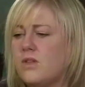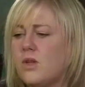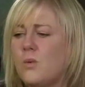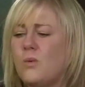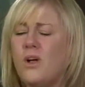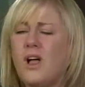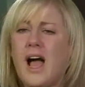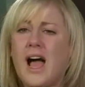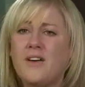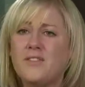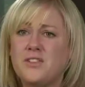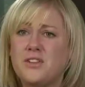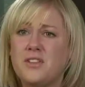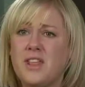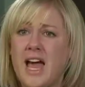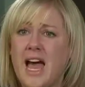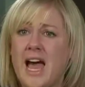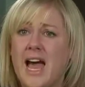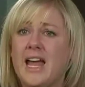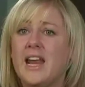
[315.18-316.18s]
Well, after
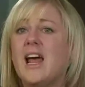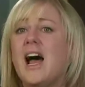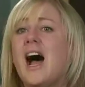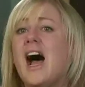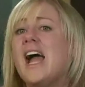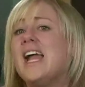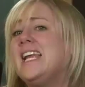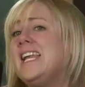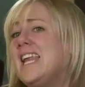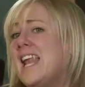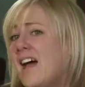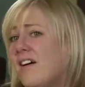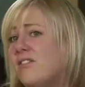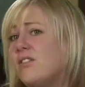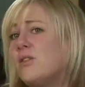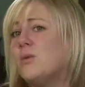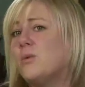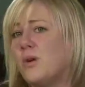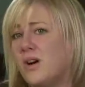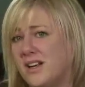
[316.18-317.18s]
that, I
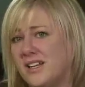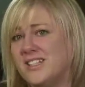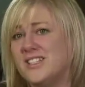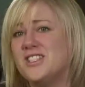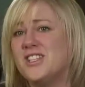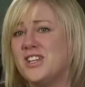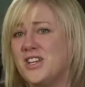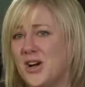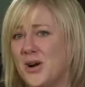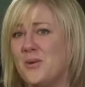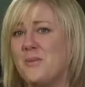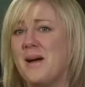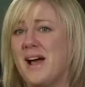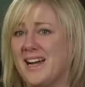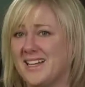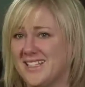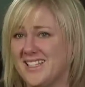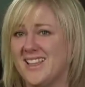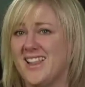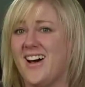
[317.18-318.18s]
never wanted to go
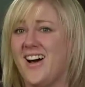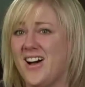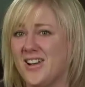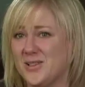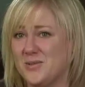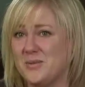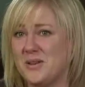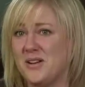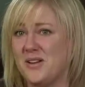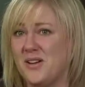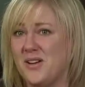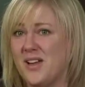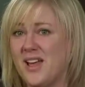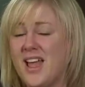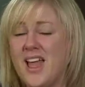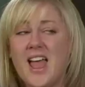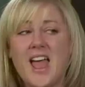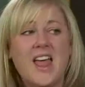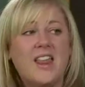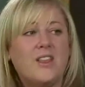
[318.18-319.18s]
back to the hospital.
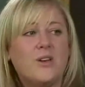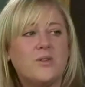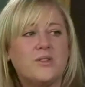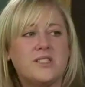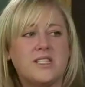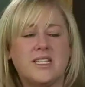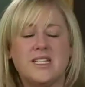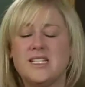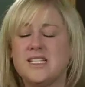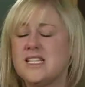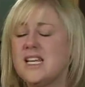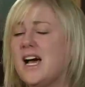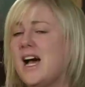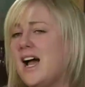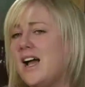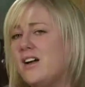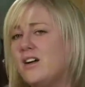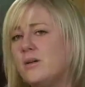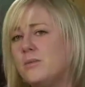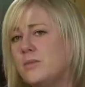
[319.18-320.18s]
There was an
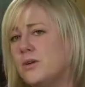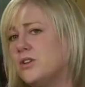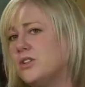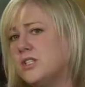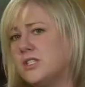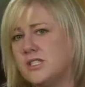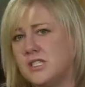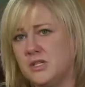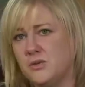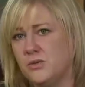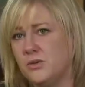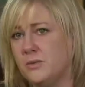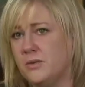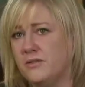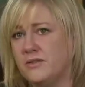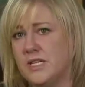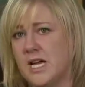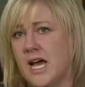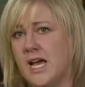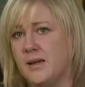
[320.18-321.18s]
entire emergency room
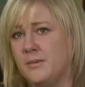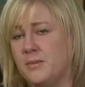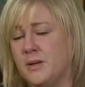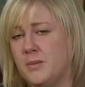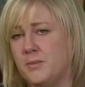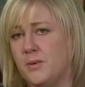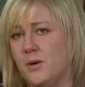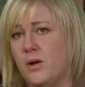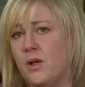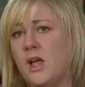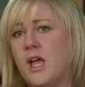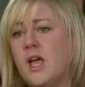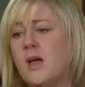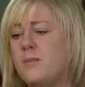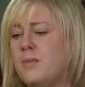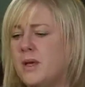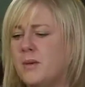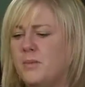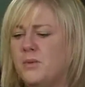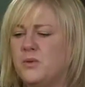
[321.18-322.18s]
of dying people,
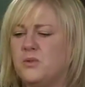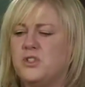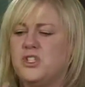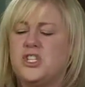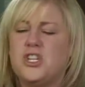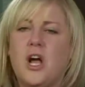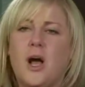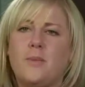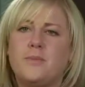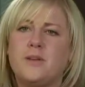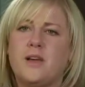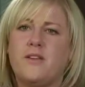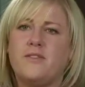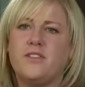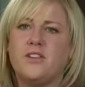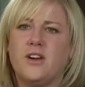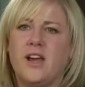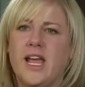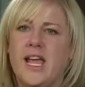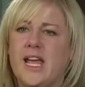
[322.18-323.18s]
people who chopped off
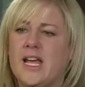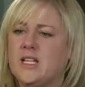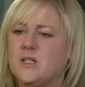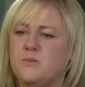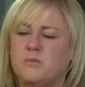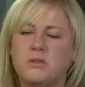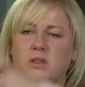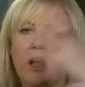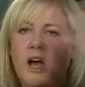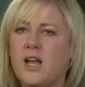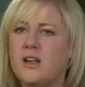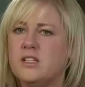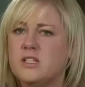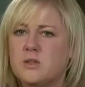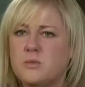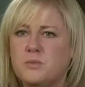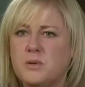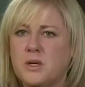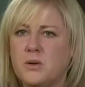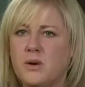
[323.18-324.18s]
their hands, blood
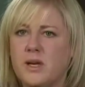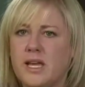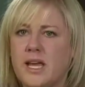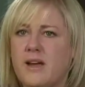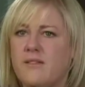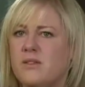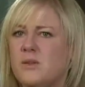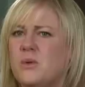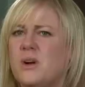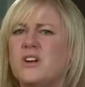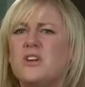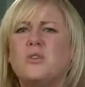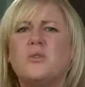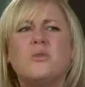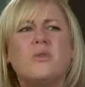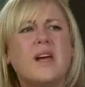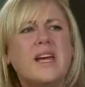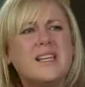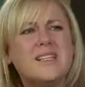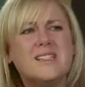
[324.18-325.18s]
spewing everywhere,
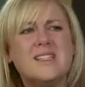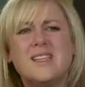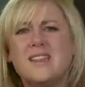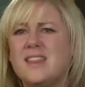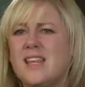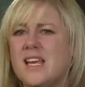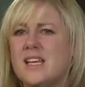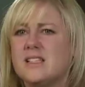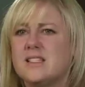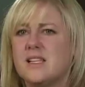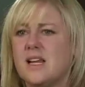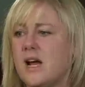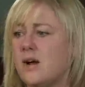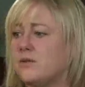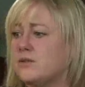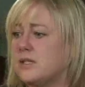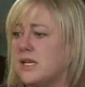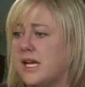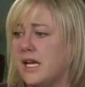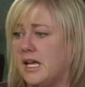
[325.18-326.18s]
crazy things that I
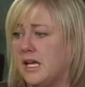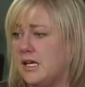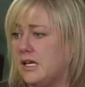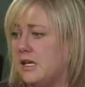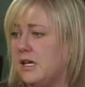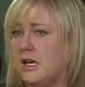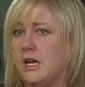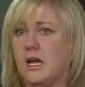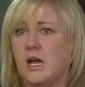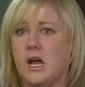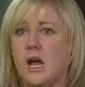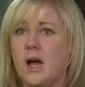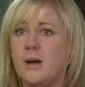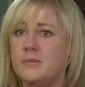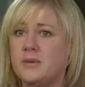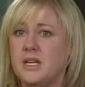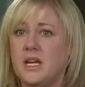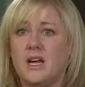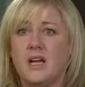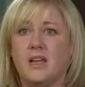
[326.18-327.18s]
was like,
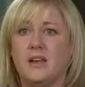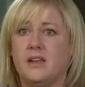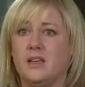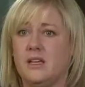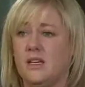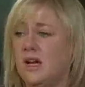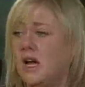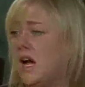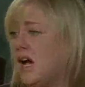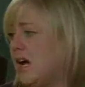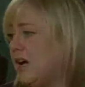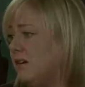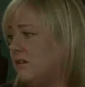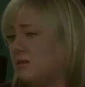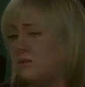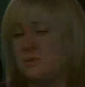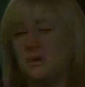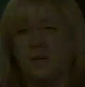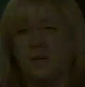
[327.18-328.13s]
I'm done. I don't